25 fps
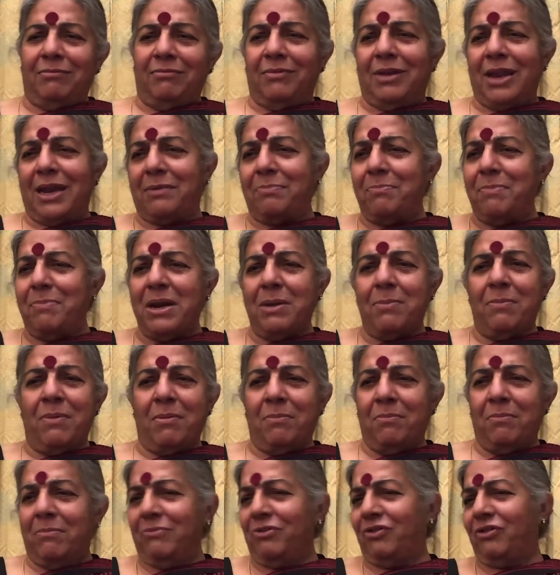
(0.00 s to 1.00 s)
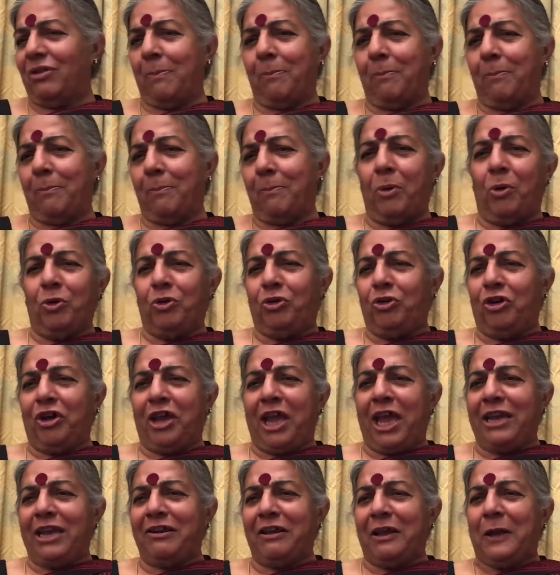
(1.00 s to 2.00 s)
that minimum support you're
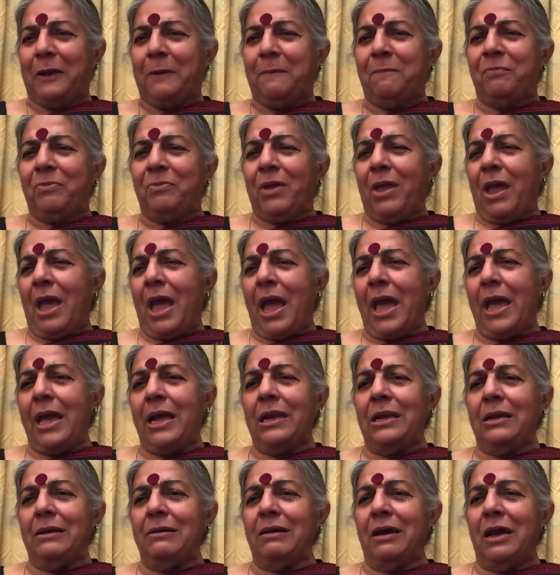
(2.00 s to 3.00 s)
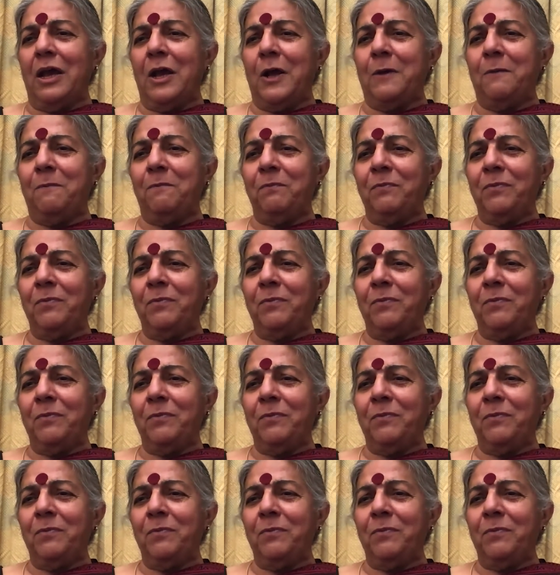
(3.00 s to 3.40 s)
getting. And an